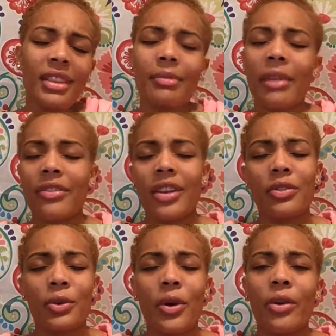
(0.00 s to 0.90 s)
My
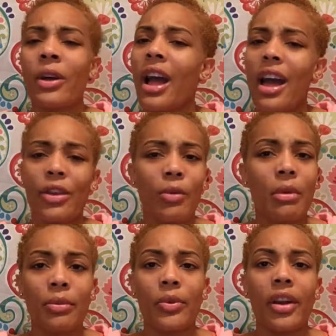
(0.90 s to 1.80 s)
favorite quote, don't
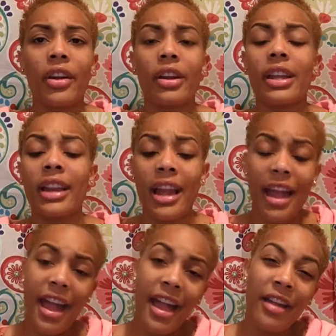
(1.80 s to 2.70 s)
remember where I heard it,
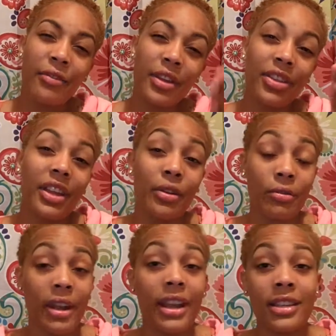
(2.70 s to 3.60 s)
everything
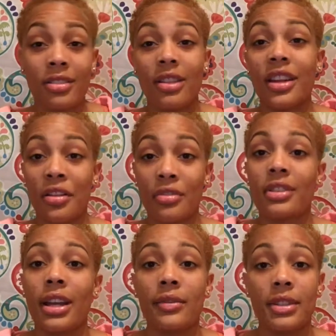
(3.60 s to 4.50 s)
great is on the other
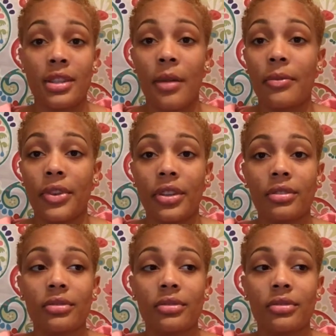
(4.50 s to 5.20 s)
side of discomfort.